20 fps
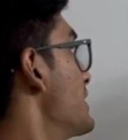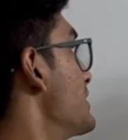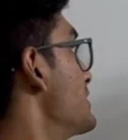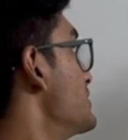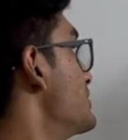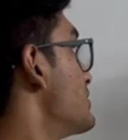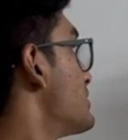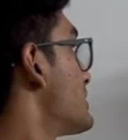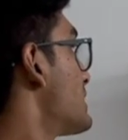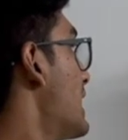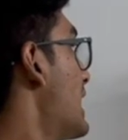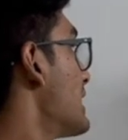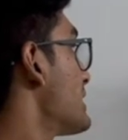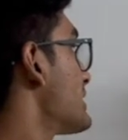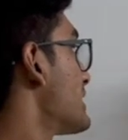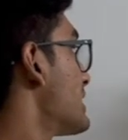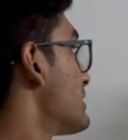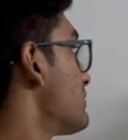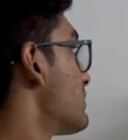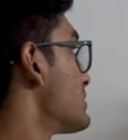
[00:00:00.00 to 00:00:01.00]
you can't
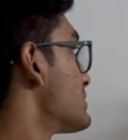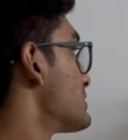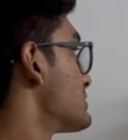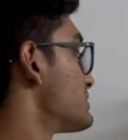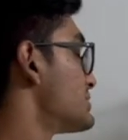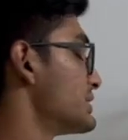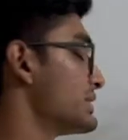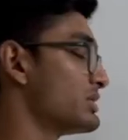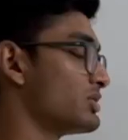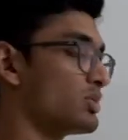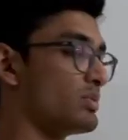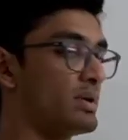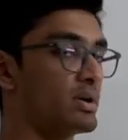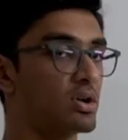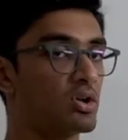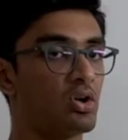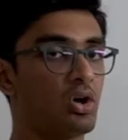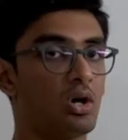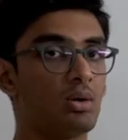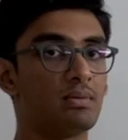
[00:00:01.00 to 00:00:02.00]
convert this thing no matter
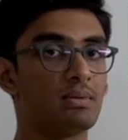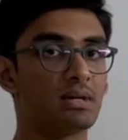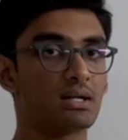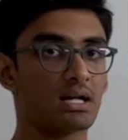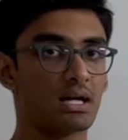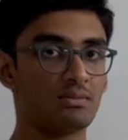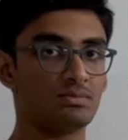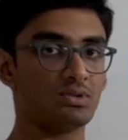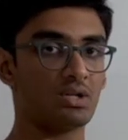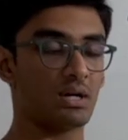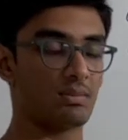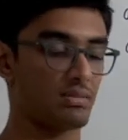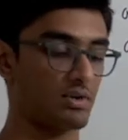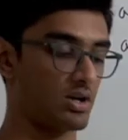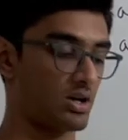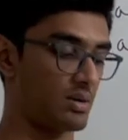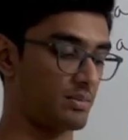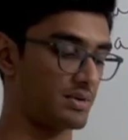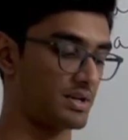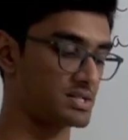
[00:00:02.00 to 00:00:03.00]
how many times you apply
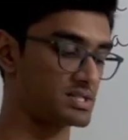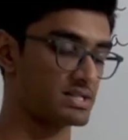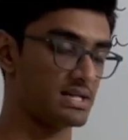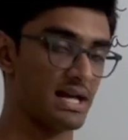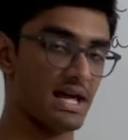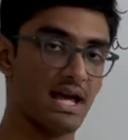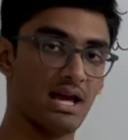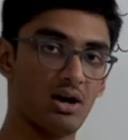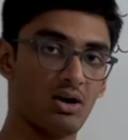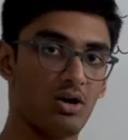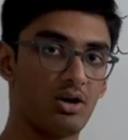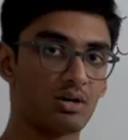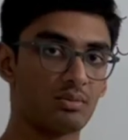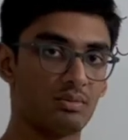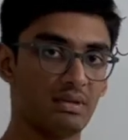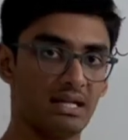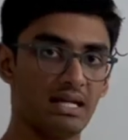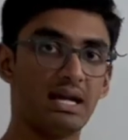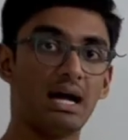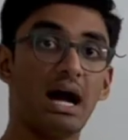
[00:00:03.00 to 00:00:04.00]
operation A or
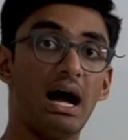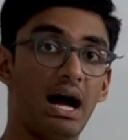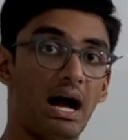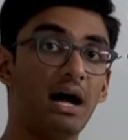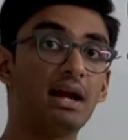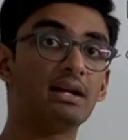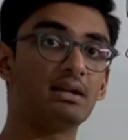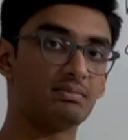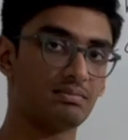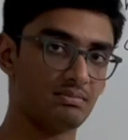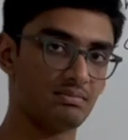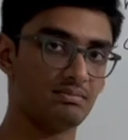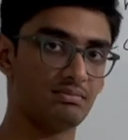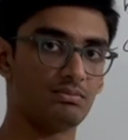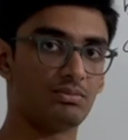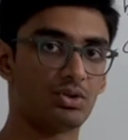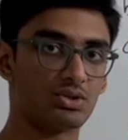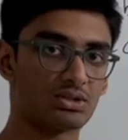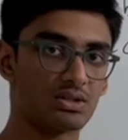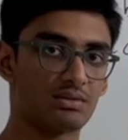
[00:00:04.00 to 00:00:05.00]
B, and
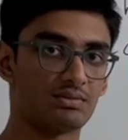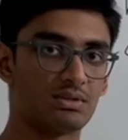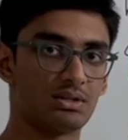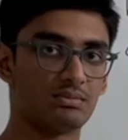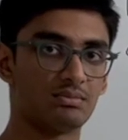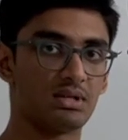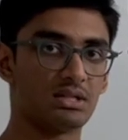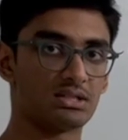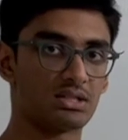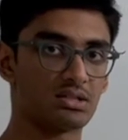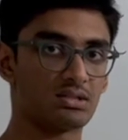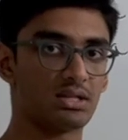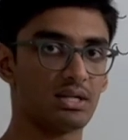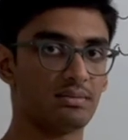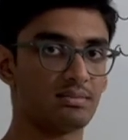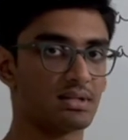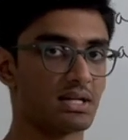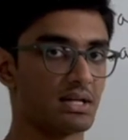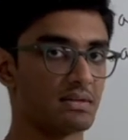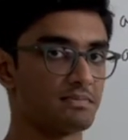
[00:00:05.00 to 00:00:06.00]
both of them at the
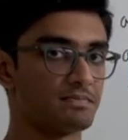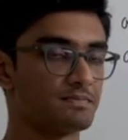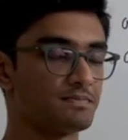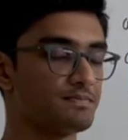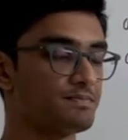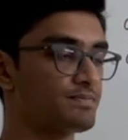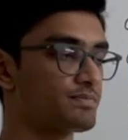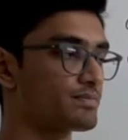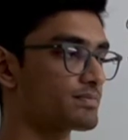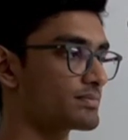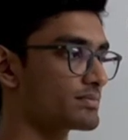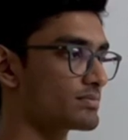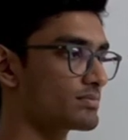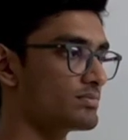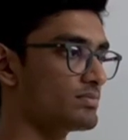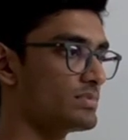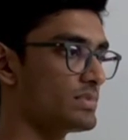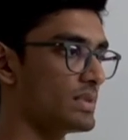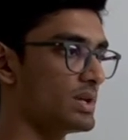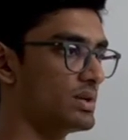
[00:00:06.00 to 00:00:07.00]
same time.
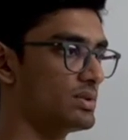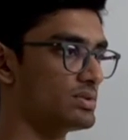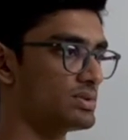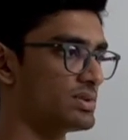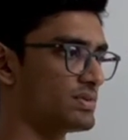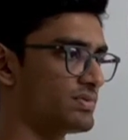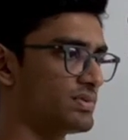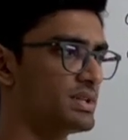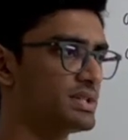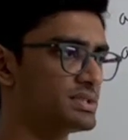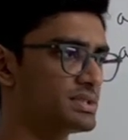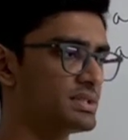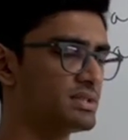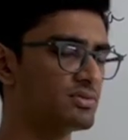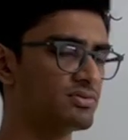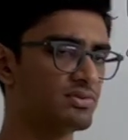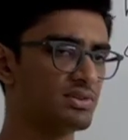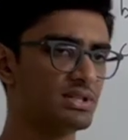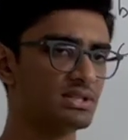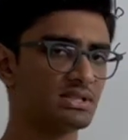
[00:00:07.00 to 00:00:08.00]
So first things
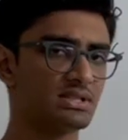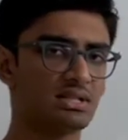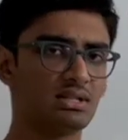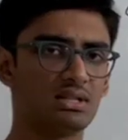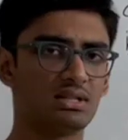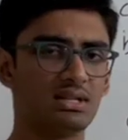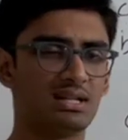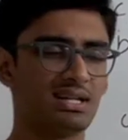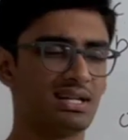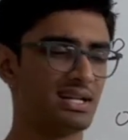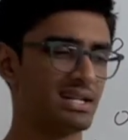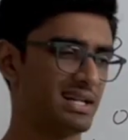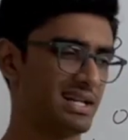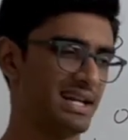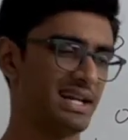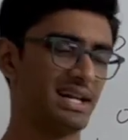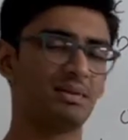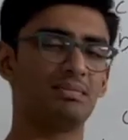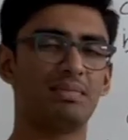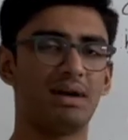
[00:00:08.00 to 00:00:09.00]
first,
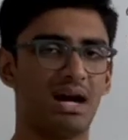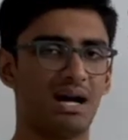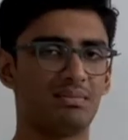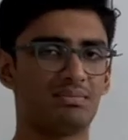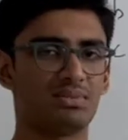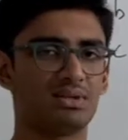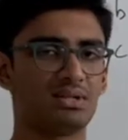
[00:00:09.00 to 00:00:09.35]
take a map,